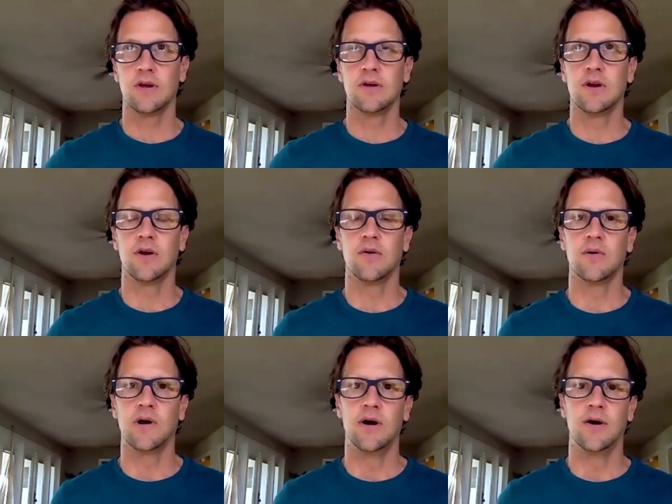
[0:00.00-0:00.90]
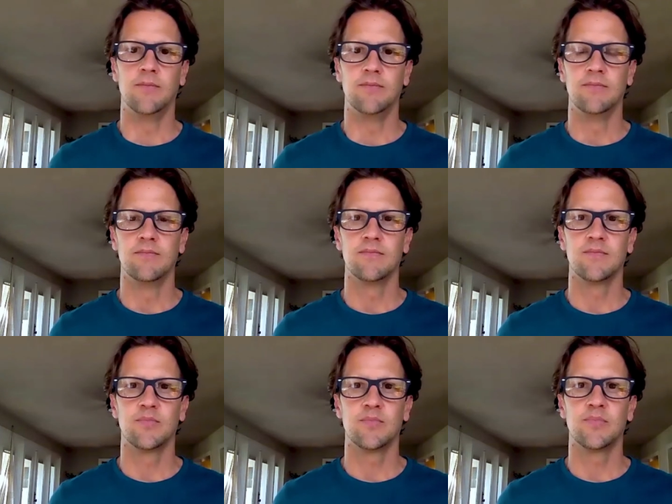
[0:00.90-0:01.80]
you know, um,
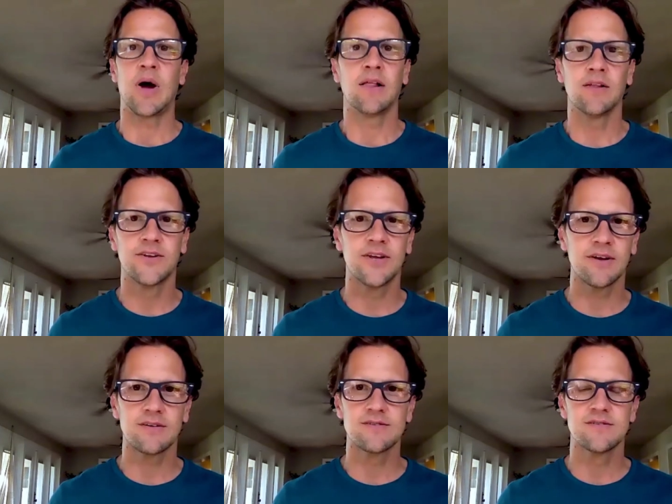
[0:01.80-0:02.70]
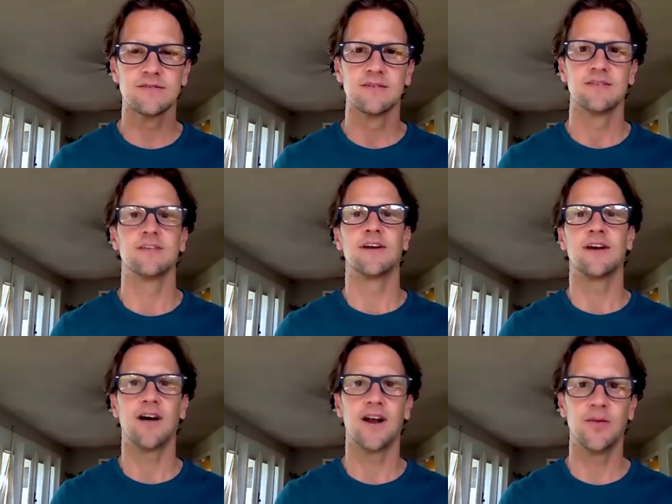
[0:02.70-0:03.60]
politics, the
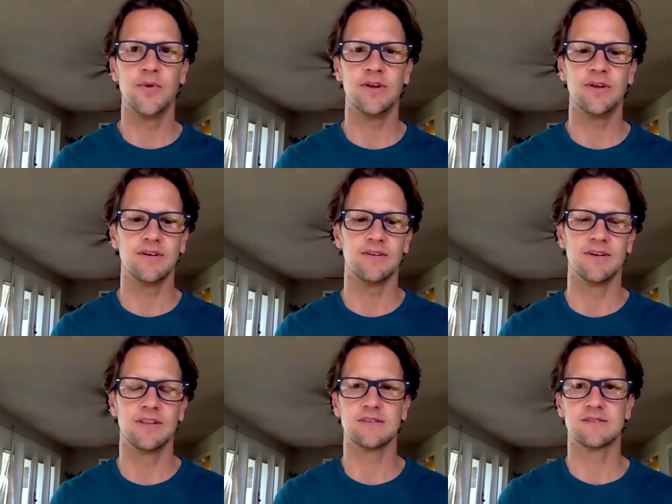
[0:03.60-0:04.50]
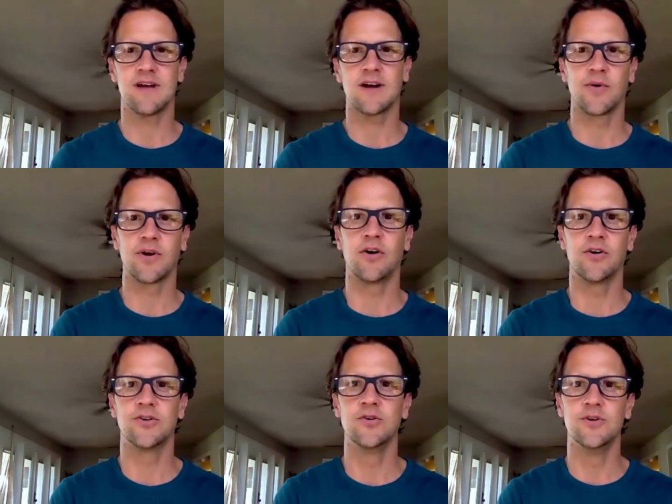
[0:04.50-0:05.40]
economy, and the stock market
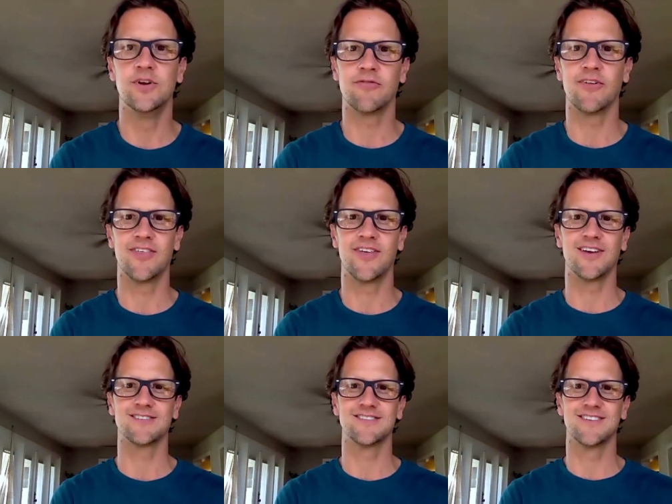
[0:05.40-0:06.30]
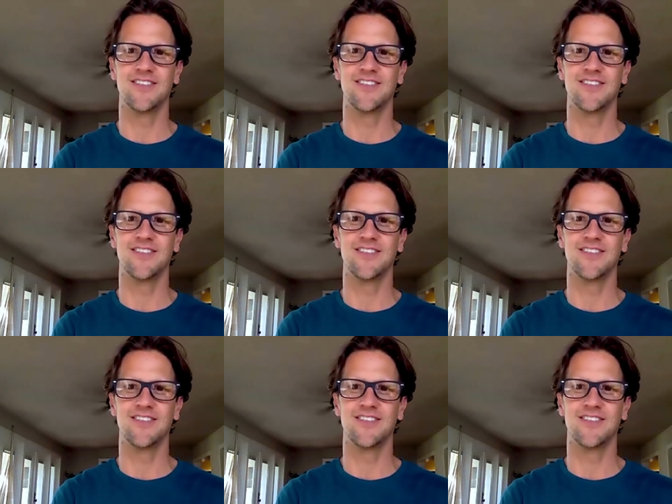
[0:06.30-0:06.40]
are two different things.